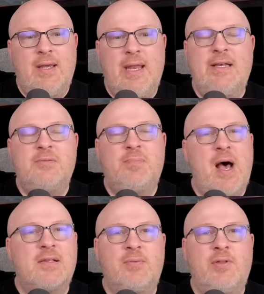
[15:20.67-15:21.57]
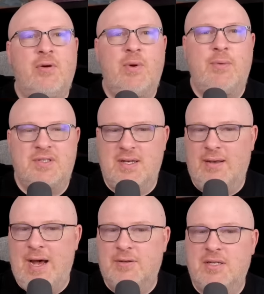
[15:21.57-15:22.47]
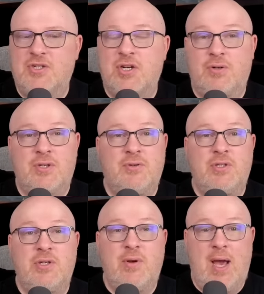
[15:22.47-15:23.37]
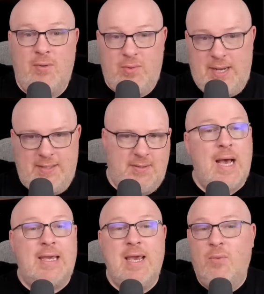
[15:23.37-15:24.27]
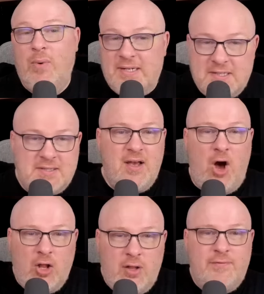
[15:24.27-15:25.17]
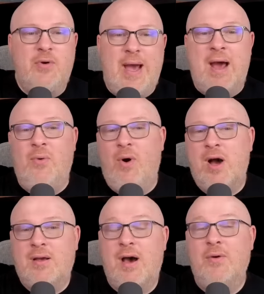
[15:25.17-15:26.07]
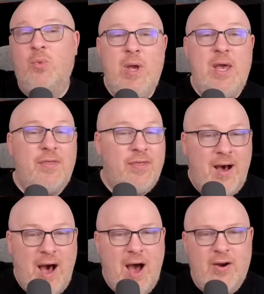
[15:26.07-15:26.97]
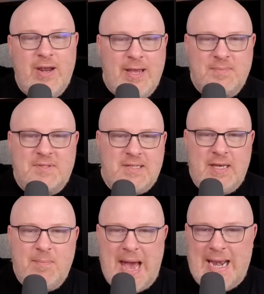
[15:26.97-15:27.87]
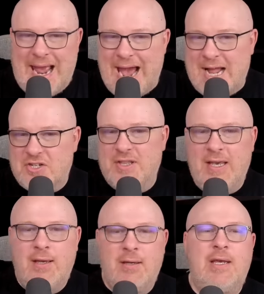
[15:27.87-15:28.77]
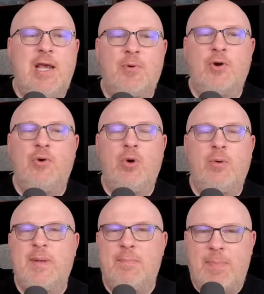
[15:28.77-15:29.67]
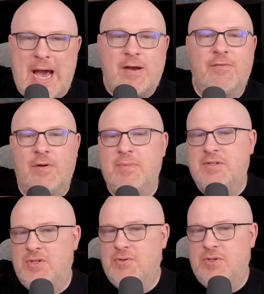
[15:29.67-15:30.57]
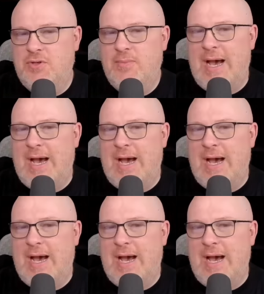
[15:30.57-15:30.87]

It is possible that we will sell out this year, so do not wait. I can't wait to see all of you at WoTCon with our MC, Matt Hatch, the innkeeper who will be back from his YouTube